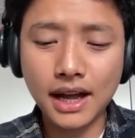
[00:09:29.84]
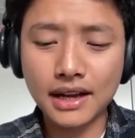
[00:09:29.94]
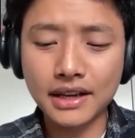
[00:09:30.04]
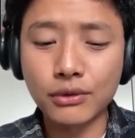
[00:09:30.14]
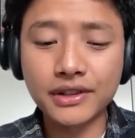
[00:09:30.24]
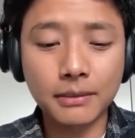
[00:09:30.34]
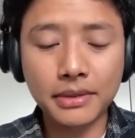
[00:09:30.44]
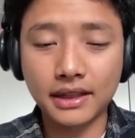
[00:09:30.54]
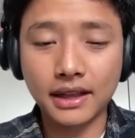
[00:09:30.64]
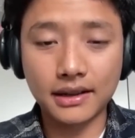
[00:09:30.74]
And it was
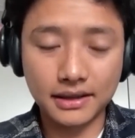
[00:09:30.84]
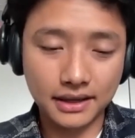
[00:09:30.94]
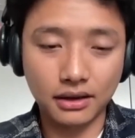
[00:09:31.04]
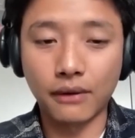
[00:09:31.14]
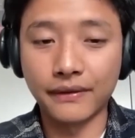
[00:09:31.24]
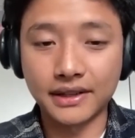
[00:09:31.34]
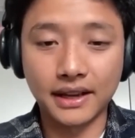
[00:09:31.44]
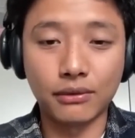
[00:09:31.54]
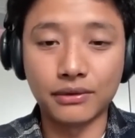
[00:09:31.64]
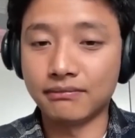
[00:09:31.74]
something that
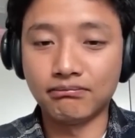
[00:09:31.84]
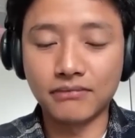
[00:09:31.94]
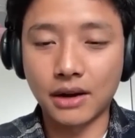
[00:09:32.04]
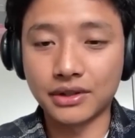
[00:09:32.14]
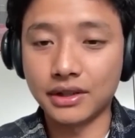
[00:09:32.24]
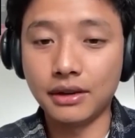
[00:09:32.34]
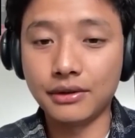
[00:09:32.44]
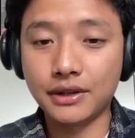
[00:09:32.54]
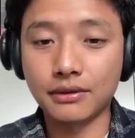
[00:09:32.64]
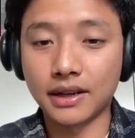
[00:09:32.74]
obviously I wasn't
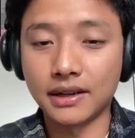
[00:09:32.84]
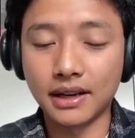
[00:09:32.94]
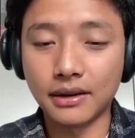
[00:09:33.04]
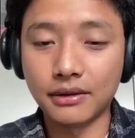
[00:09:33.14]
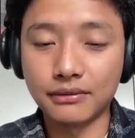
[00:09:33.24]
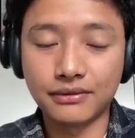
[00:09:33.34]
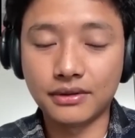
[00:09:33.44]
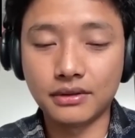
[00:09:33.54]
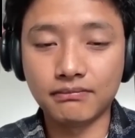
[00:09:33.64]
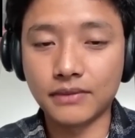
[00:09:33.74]
used to, and it
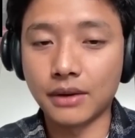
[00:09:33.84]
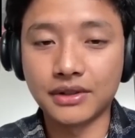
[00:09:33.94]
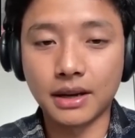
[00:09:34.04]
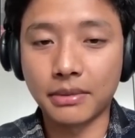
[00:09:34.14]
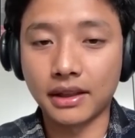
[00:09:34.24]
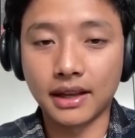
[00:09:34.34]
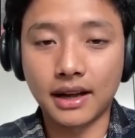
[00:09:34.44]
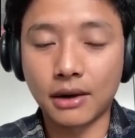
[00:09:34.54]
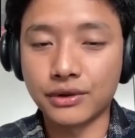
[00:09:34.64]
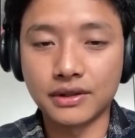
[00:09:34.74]
was something that
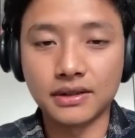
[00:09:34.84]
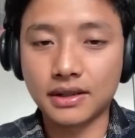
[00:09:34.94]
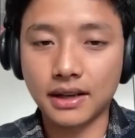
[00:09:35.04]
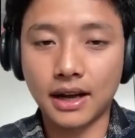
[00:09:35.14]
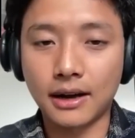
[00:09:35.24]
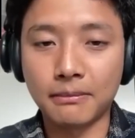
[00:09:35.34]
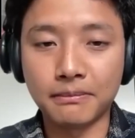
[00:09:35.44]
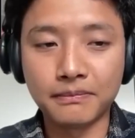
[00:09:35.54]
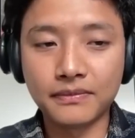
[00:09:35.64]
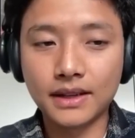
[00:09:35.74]
I wasn't
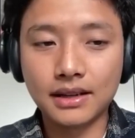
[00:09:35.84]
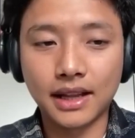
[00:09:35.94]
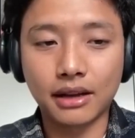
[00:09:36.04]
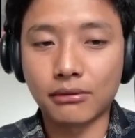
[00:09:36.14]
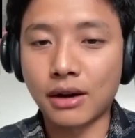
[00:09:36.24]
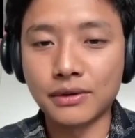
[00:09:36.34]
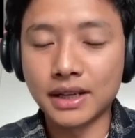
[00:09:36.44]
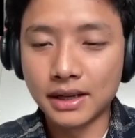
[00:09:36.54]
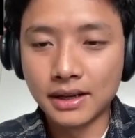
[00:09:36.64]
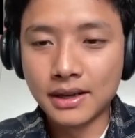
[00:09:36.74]
like
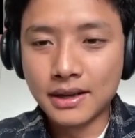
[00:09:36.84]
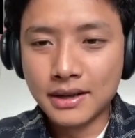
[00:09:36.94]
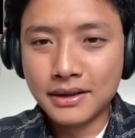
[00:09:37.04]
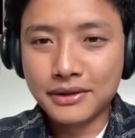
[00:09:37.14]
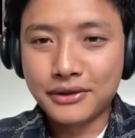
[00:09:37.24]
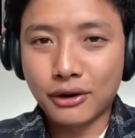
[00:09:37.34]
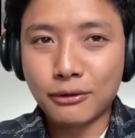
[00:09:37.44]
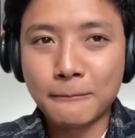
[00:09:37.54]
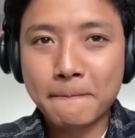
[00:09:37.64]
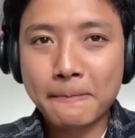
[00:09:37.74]
around.
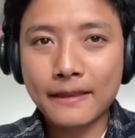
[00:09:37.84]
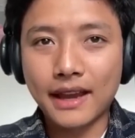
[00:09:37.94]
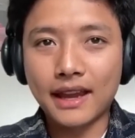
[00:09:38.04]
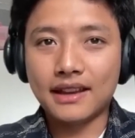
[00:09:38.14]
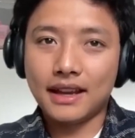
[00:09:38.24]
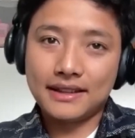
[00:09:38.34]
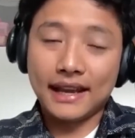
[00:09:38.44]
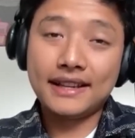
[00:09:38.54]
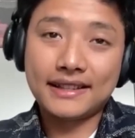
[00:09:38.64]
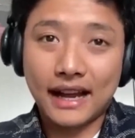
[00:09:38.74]
So it
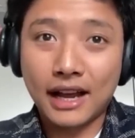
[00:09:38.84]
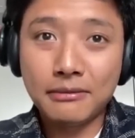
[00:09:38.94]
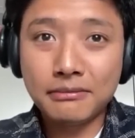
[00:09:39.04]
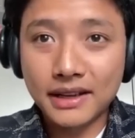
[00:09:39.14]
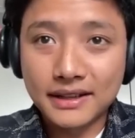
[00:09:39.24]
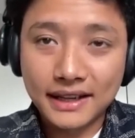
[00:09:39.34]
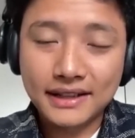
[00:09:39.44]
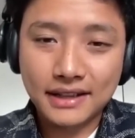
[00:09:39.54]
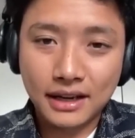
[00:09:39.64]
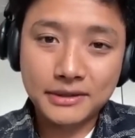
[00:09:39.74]
takes time. It
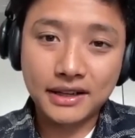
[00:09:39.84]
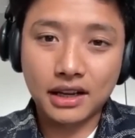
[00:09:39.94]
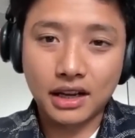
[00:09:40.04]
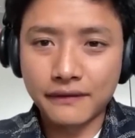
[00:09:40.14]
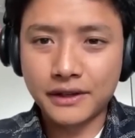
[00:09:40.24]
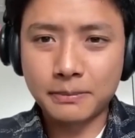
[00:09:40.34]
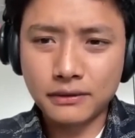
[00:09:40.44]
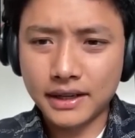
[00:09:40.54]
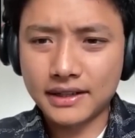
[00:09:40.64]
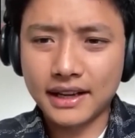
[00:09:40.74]
takes time to get
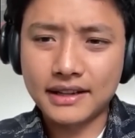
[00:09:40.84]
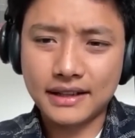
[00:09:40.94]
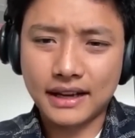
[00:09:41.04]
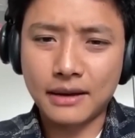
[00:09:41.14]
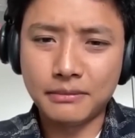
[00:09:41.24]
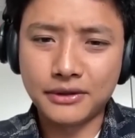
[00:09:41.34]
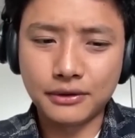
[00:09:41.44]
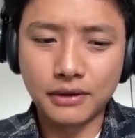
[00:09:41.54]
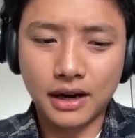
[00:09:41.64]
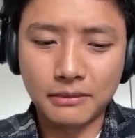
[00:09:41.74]
comfortable. It takes time
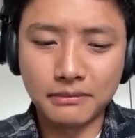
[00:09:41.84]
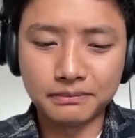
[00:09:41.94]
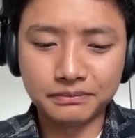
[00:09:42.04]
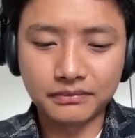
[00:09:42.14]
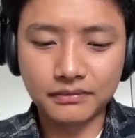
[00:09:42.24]
to